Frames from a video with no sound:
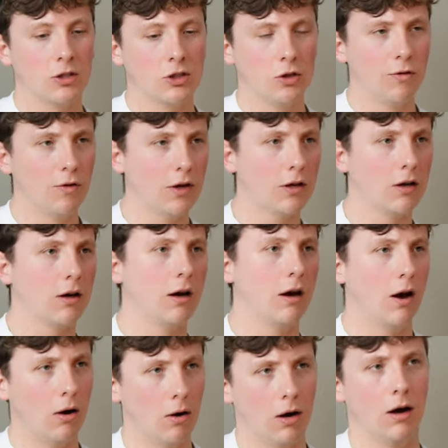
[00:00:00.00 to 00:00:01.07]
do you think
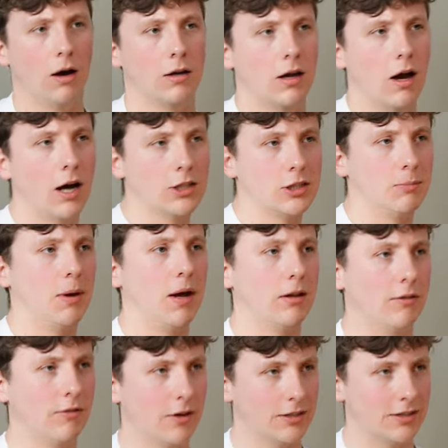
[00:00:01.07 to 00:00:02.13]
a guy should pay on
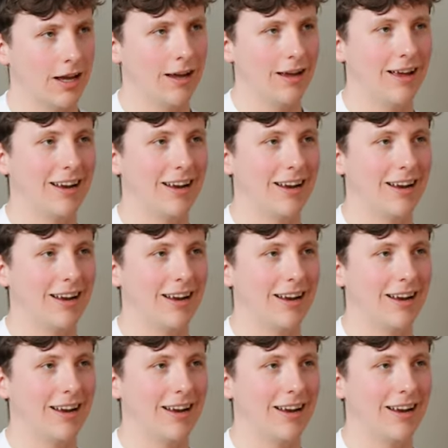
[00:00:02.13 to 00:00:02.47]
the first date?